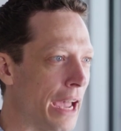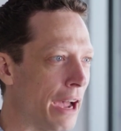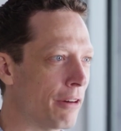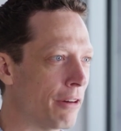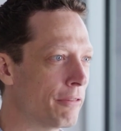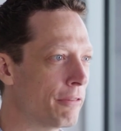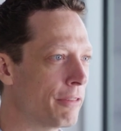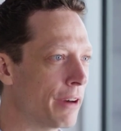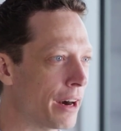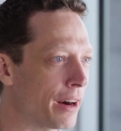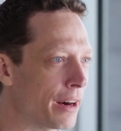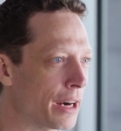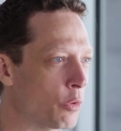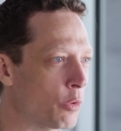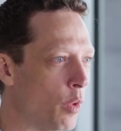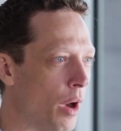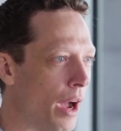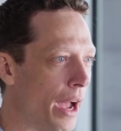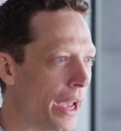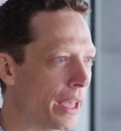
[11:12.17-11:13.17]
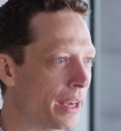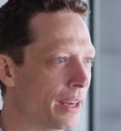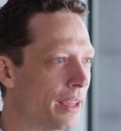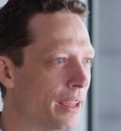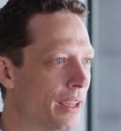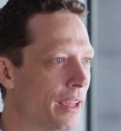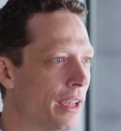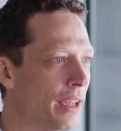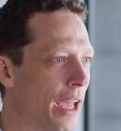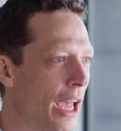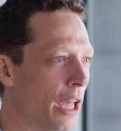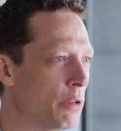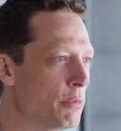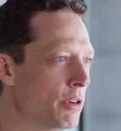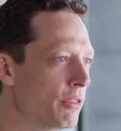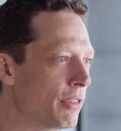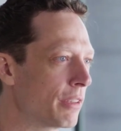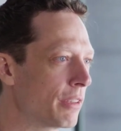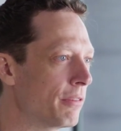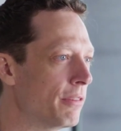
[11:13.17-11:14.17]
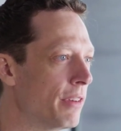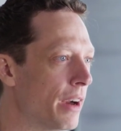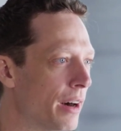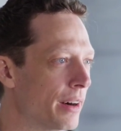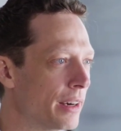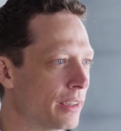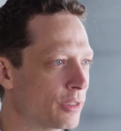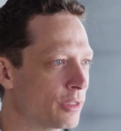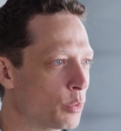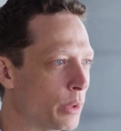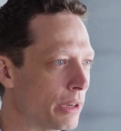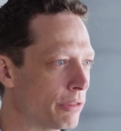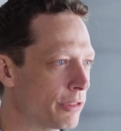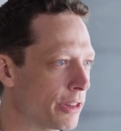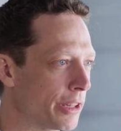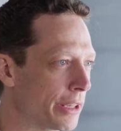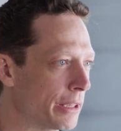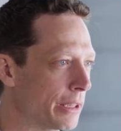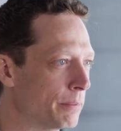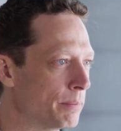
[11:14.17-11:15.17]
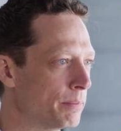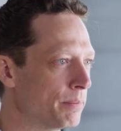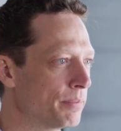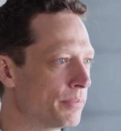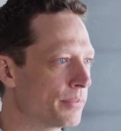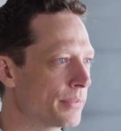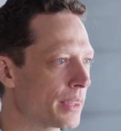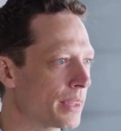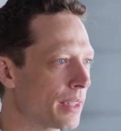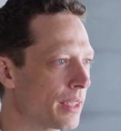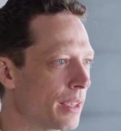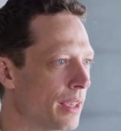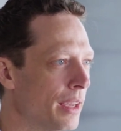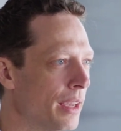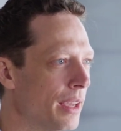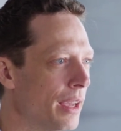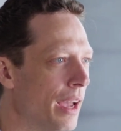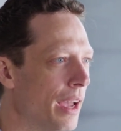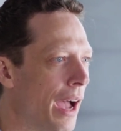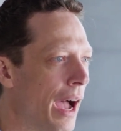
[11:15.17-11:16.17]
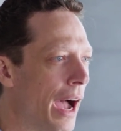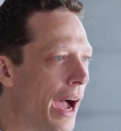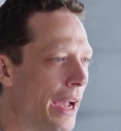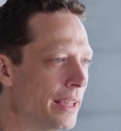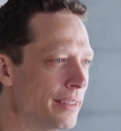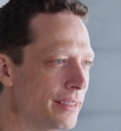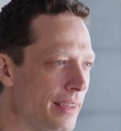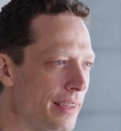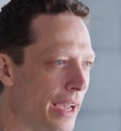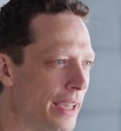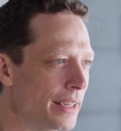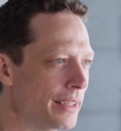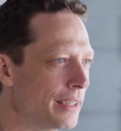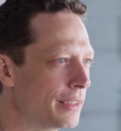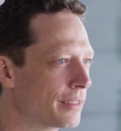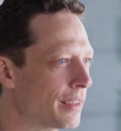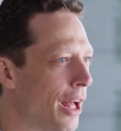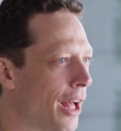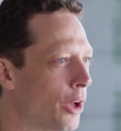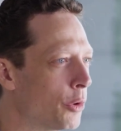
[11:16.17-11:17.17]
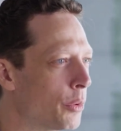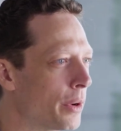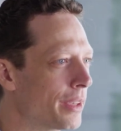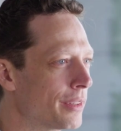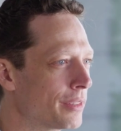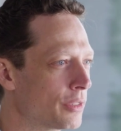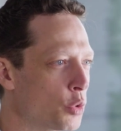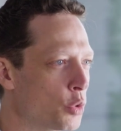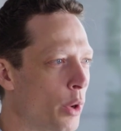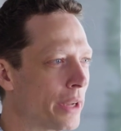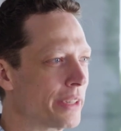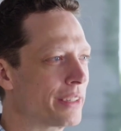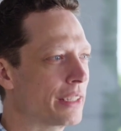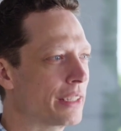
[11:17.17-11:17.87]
is now very wide and moving very swiftly. Hindsight is always